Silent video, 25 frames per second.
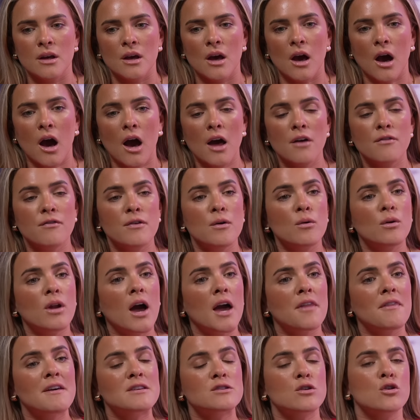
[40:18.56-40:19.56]
I feel
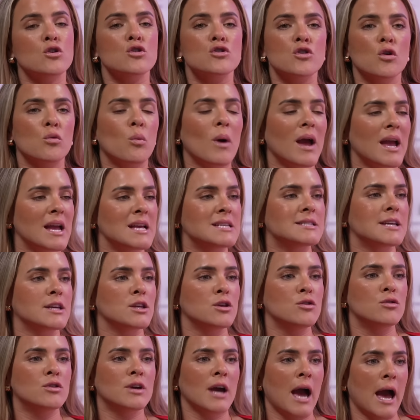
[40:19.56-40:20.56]
like there's other ways that
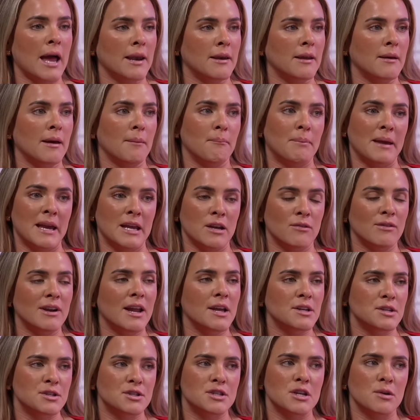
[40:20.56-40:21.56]
you can be in a
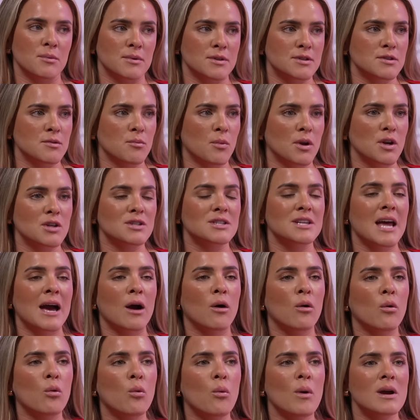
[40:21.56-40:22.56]
relationship with someone. It doesn't
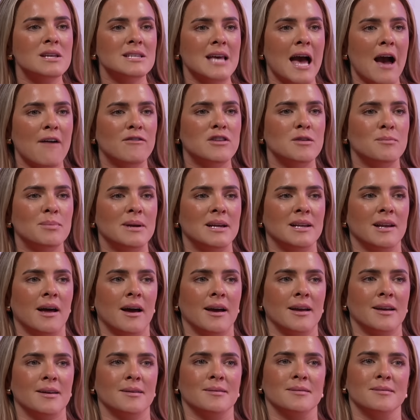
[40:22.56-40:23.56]
always have to be
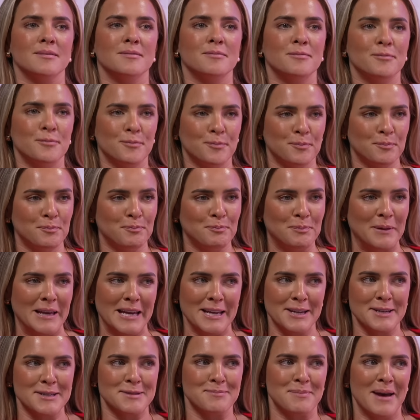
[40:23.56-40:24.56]
like
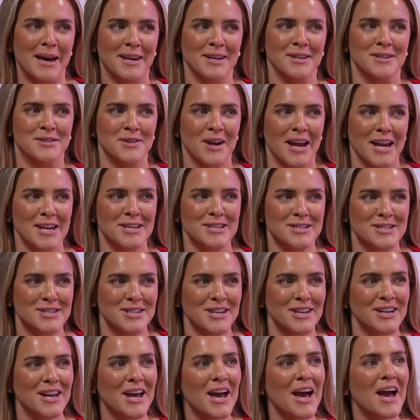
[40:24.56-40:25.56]
penis
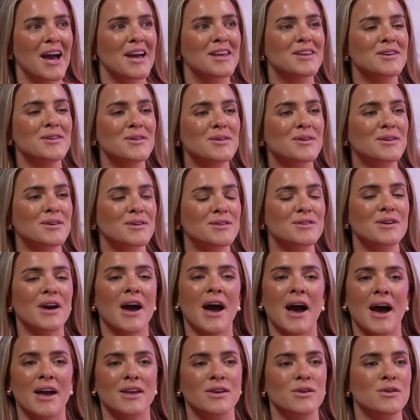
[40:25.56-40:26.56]
penetration you could
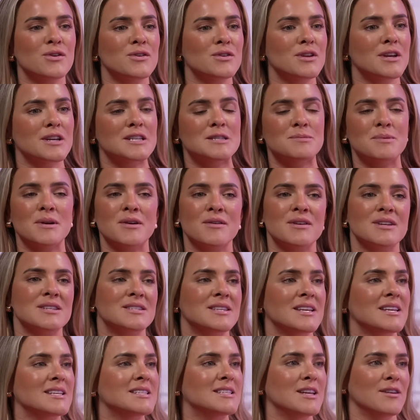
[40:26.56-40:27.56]
ha- you could experience
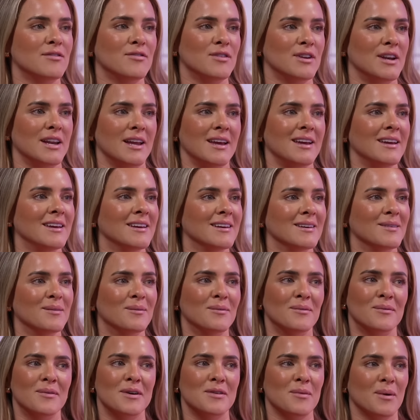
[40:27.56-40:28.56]
things differently
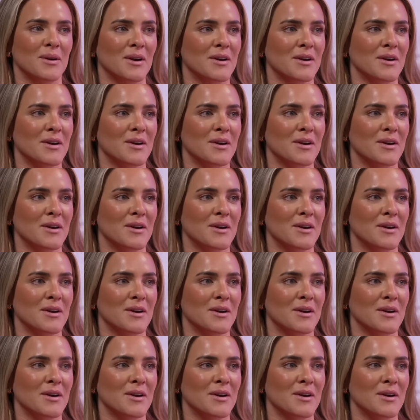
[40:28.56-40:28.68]
well